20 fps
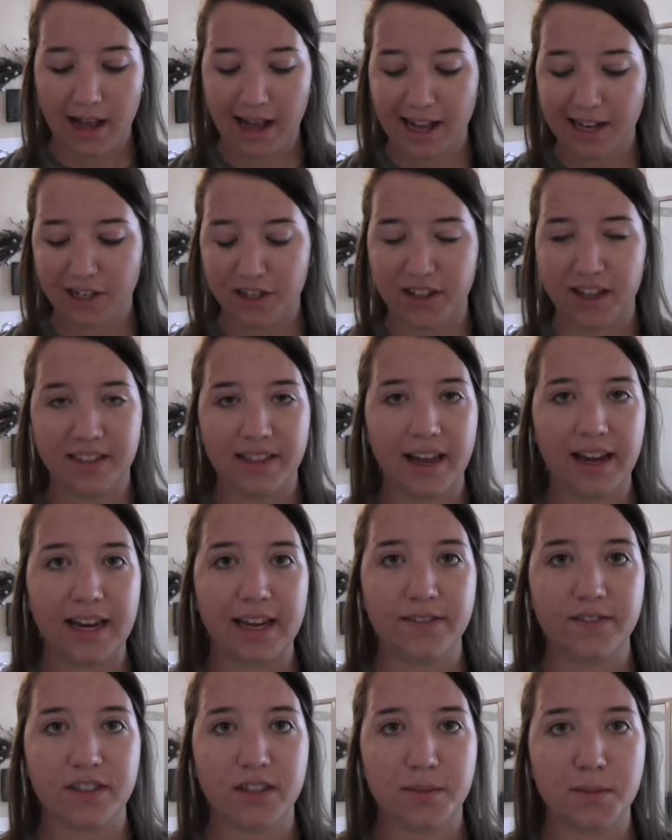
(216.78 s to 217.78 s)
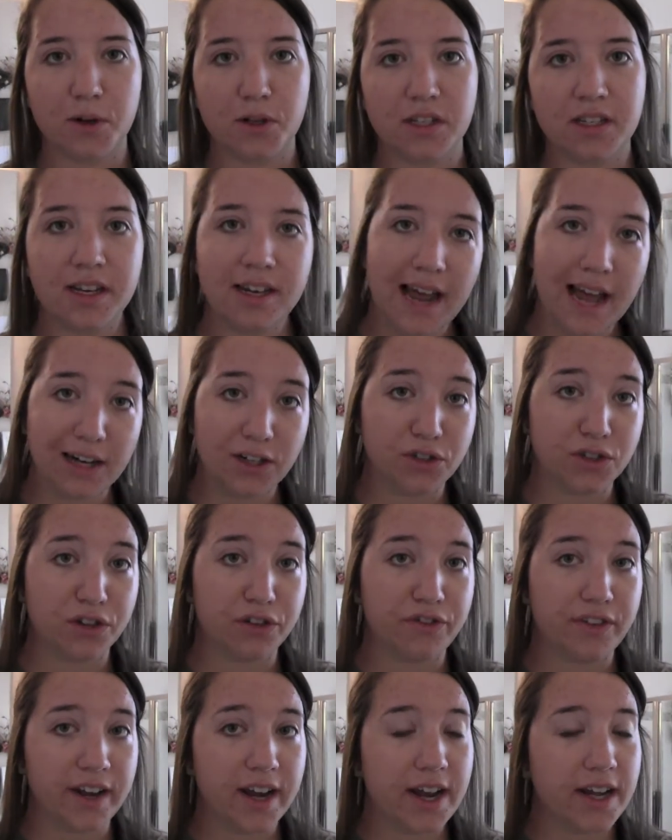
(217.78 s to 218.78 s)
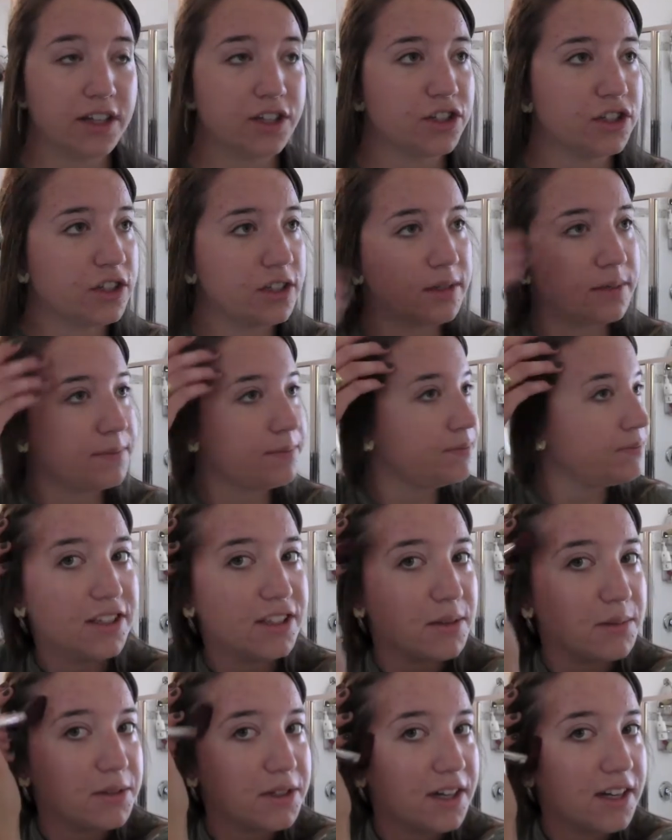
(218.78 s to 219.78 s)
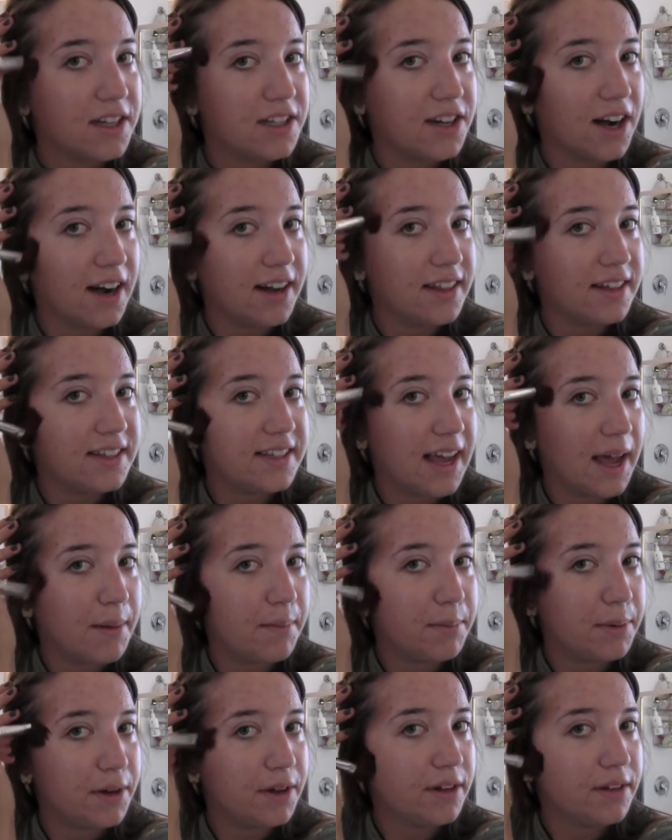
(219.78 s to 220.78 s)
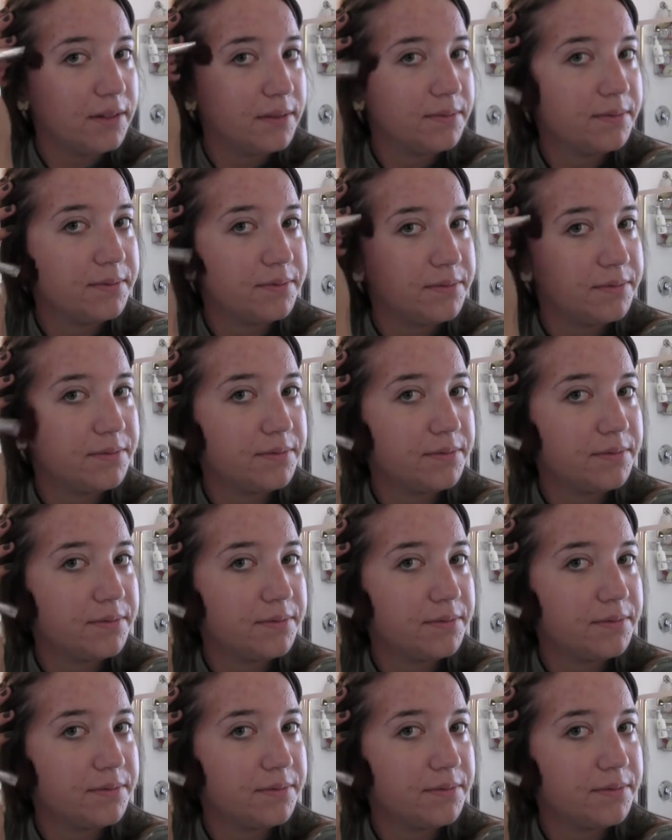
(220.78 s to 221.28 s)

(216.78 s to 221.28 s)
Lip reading: I just think that gives the most natural finish. So I'm just going to start at the temple.